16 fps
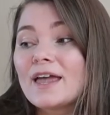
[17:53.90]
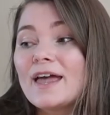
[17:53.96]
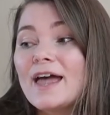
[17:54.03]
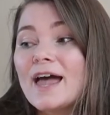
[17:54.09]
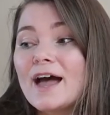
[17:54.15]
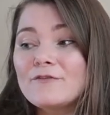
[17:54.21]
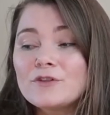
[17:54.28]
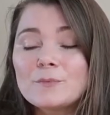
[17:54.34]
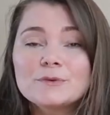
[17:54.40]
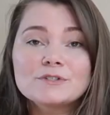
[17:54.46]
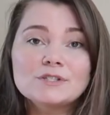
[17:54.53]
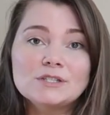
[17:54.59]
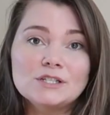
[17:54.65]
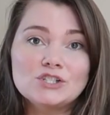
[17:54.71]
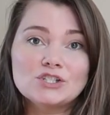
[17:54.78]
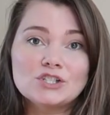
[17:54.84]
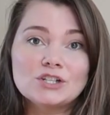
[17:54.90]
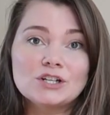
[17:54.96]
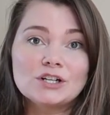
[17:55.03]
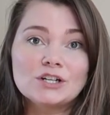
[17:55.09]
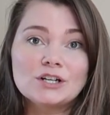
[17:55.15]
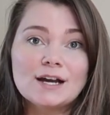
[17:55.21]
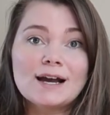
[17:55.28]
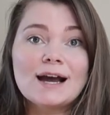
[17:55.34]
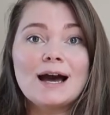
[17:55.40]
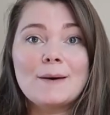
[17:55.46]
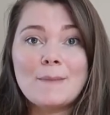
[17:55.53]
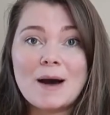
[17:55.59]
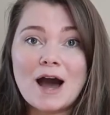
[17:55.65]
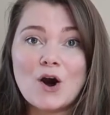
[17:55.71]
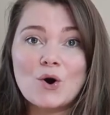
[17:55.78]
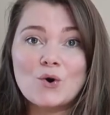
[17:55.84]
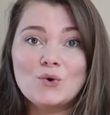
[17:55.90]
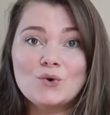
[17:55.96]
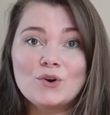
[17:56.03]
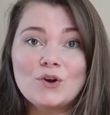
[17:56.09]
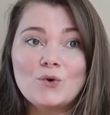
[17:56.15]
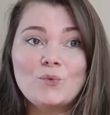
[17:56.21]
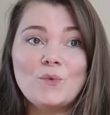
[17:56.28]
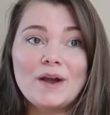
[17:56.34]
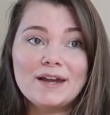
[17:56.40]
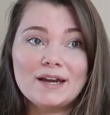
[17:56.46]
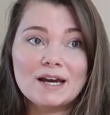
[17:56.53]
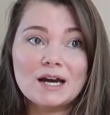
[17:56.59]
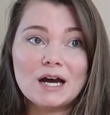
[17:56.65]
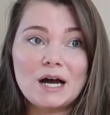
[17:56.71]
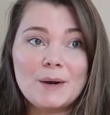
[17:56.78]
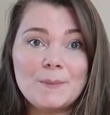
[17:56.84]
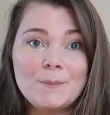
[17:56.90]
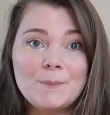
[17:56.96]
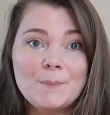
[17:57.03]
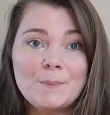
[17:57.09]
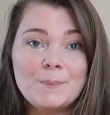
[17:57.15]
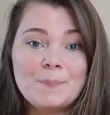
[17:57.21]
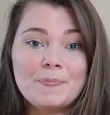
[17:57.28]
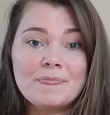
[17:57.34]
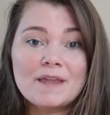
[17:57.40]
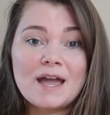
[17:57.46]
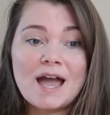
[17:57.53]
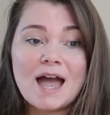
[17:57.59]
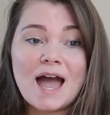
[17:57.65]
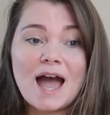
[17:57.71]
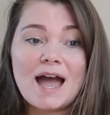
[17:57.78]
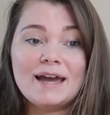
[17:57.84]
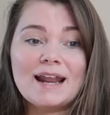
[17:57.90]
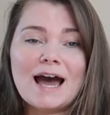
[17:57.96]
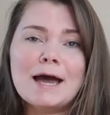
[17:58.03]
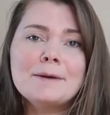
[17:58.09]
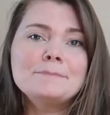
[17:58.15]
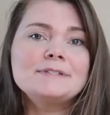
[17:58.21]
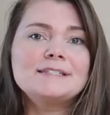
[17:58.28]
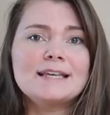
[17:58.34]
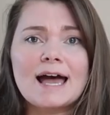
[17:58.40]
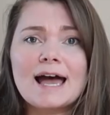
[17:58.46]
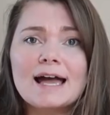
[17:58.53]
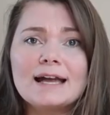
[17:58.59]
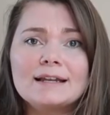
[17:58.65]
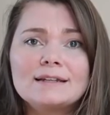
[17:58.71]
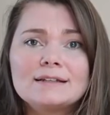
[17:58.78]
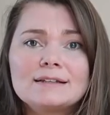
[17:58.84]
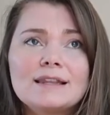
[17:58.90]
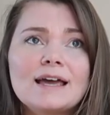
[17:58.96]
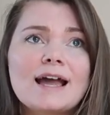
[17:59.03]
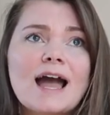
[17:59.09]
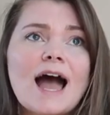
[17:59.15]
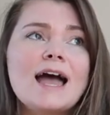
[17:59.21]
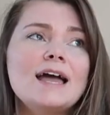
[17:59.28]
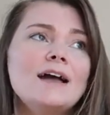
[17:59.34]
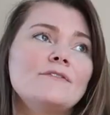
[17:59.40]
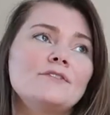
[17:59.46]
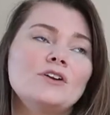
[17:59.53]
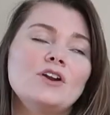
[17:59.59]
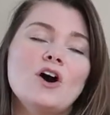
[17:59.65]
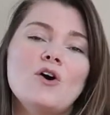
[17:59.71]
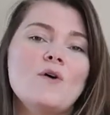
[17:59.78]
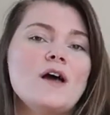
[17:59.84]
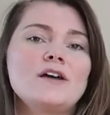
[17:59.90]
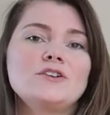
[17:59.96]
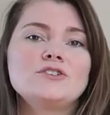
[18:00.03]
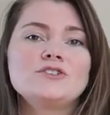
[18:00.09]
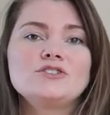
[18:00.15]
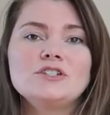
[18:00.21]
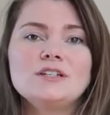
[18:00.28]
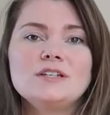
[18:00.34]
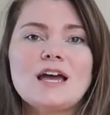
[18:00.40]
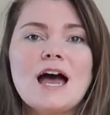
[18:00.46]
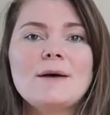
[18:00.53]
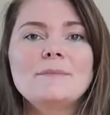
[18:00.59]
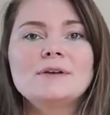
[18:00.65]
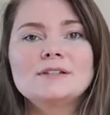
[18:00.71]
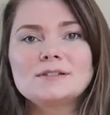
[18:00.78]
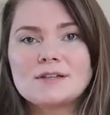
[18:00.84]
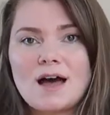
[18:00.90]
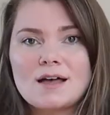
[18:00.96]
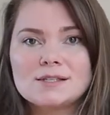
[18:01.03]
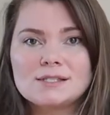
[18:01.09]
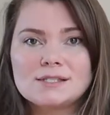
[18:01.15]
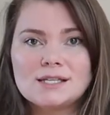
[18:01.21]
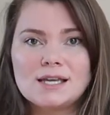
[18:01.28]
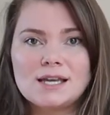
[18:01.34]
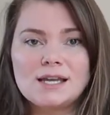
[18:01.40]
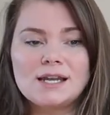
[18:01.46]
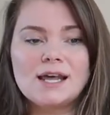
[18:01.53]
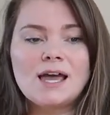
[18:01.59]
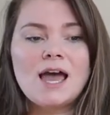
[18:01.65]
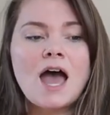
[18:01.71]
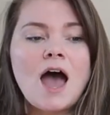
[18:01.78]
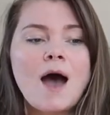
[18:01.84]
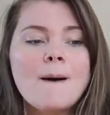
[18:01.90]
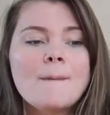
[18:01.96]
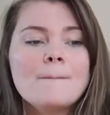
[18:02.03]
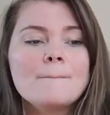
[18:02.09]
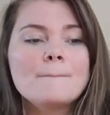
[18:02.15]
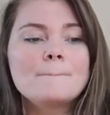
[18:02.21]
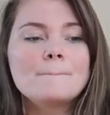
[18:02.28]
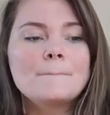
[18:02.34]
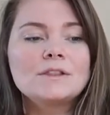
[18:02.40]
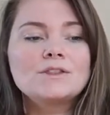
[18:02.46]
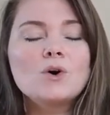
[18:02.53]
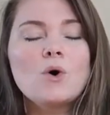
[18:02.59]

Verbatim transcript: have the procedure, come out, wake up, and I'm dead. Like, I have no energy, I'm exhausted. But